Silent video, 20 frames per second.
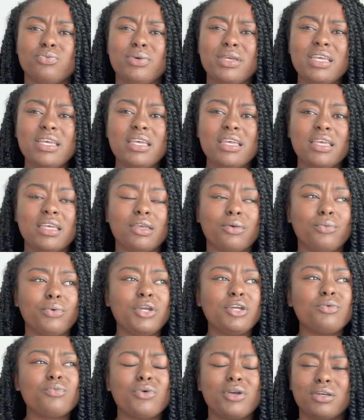
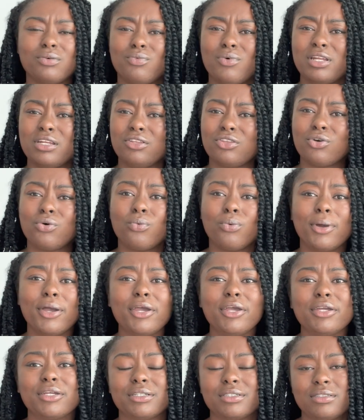we're one of the
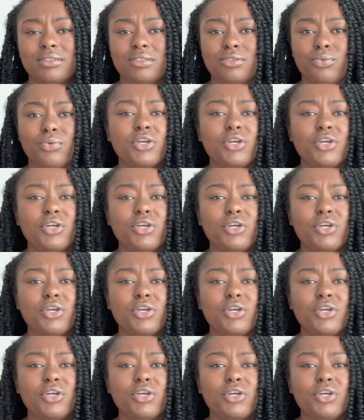worst.